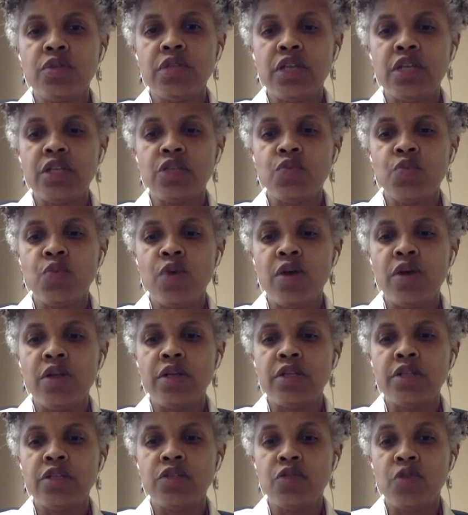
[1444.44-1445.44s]
as well
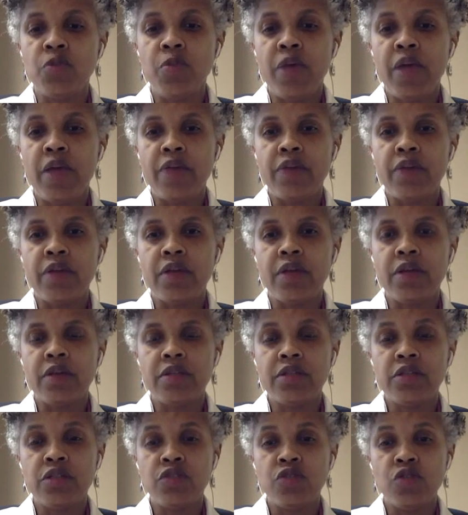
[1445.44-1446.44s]
as neuropathic
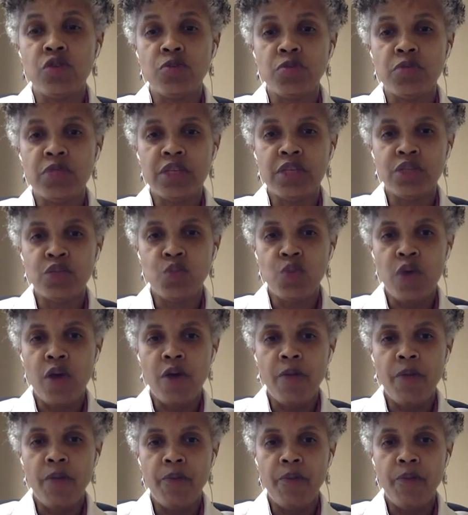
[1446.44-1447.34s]
syndromes as well.